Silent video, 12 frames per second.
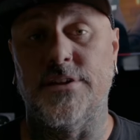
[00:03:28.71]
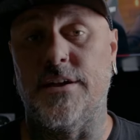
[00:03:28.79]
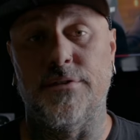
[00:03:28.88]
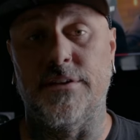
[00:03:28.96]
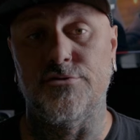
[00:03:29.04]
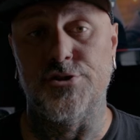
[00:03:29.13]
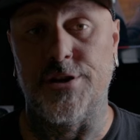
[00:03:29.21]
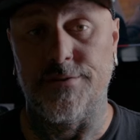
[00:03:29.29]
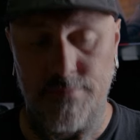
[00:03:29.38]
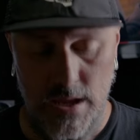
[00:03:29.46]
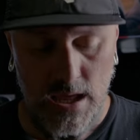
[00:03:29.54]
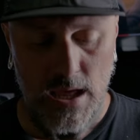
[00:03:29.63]
give a shit.
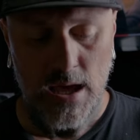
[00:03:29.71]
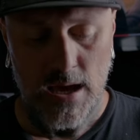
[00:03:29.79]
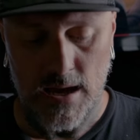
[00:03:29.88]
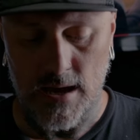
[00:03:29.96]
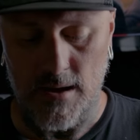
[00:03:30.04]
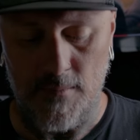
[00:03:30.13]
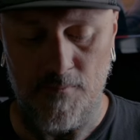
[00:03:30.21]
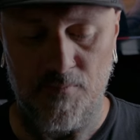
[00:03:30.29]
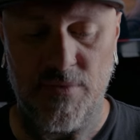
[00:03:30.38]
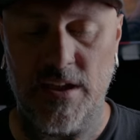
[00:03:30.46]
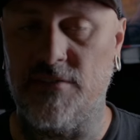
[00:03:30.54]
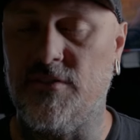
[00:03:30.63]

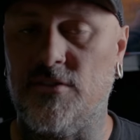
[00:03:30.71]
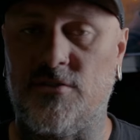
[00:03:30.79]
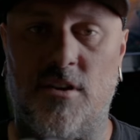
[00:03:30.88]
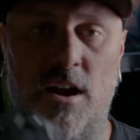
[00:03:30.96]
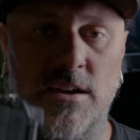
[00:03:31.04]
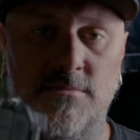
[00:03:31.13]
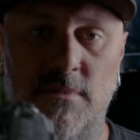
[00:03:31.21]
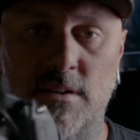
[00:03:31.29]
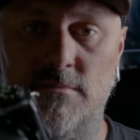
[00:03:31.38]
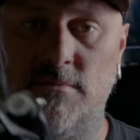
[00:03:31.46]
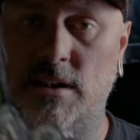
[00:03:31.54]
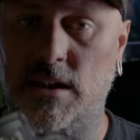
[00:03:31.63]
It feels great
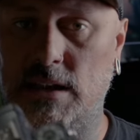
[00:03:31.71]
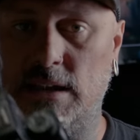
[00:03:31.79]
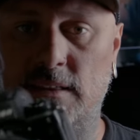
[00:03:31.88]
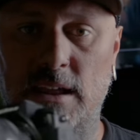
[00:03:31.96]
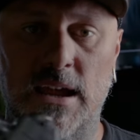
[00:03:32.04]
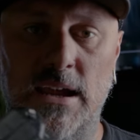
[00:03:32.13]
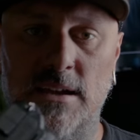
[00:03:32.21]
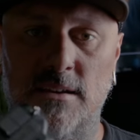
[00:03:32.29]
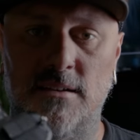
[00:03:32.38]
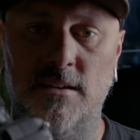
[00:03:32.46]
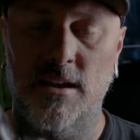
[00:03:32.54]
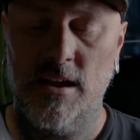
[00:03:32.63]
in the
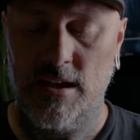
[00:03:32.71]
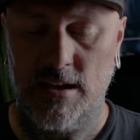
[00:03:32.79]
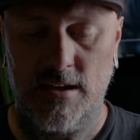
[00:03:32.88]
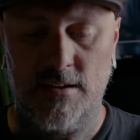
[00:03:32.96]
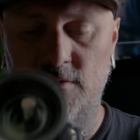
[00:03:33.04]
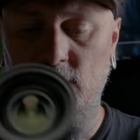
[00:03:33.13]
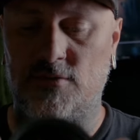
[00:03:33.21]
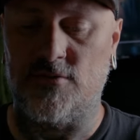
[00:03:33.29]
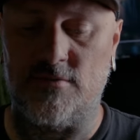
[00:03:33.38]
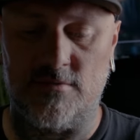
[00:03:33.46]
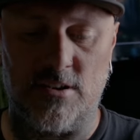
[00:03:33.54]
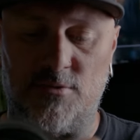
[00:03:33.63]
hand.
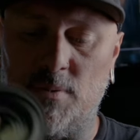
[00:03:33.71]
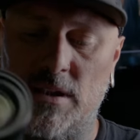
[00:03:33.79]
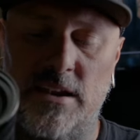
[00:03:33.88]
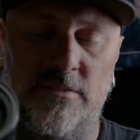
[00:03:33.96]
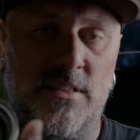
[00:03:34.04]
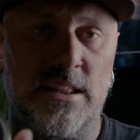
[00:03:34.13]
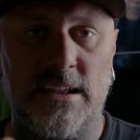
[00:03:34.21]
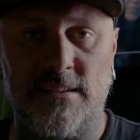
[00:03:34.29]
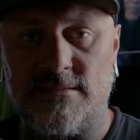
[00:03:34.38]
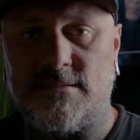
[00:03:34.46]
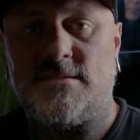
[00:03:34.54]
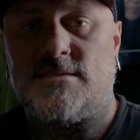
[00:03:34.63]
There's plenty of
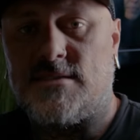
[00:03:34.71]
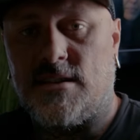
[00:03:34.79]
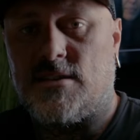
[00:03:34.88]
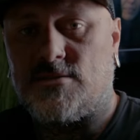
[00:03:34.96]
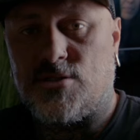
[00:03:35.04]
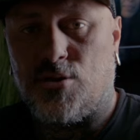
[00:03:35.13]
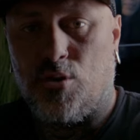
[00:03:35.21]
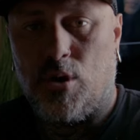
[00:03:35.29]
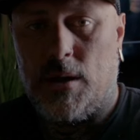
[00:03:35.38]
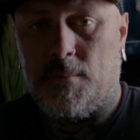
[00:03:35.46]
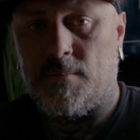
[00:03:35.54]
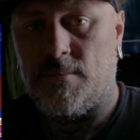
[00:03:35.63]
lens to grip,